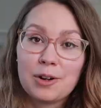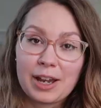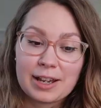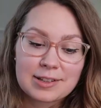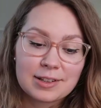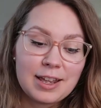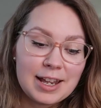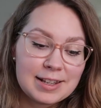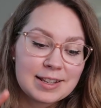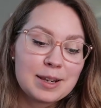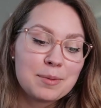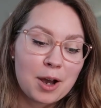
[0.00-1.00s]
Okay, so
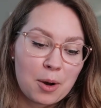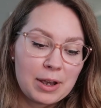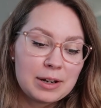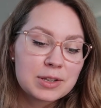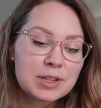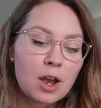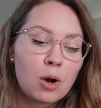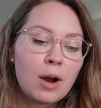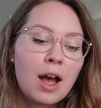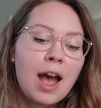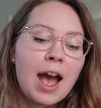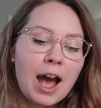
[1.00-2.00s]
let's keep going.
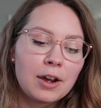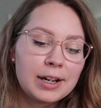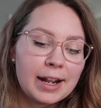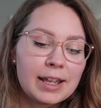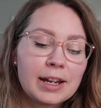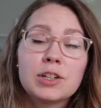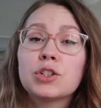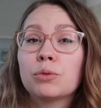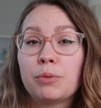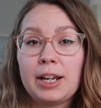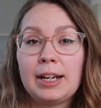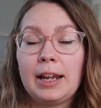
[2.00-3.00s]
So how did I get into
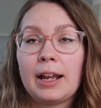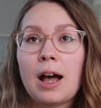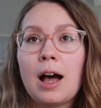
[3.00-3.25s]
reading?